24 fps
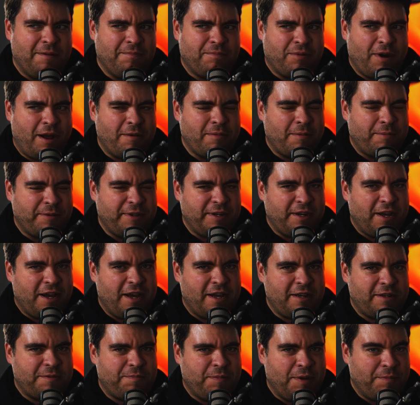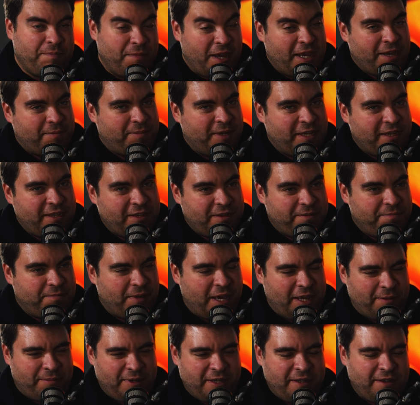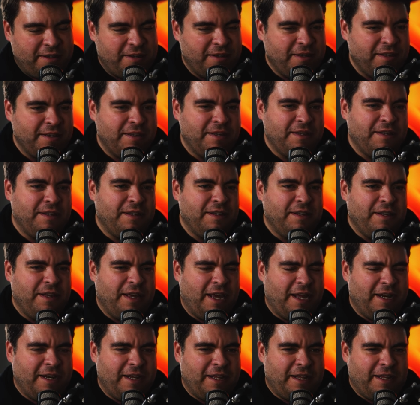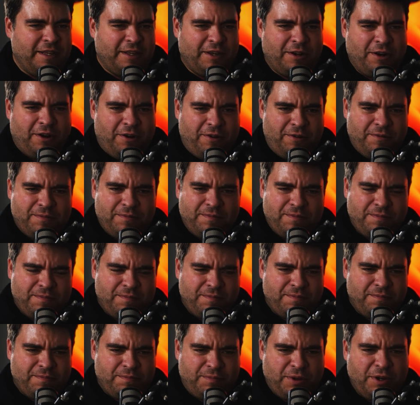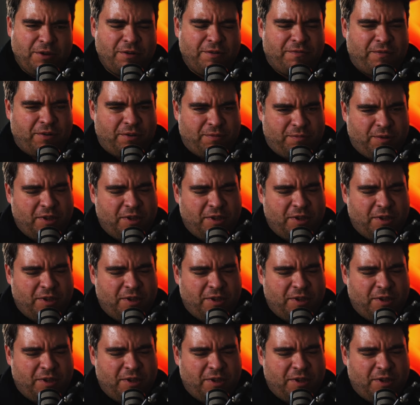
Probably not, but maybe. And, you know, beautiful.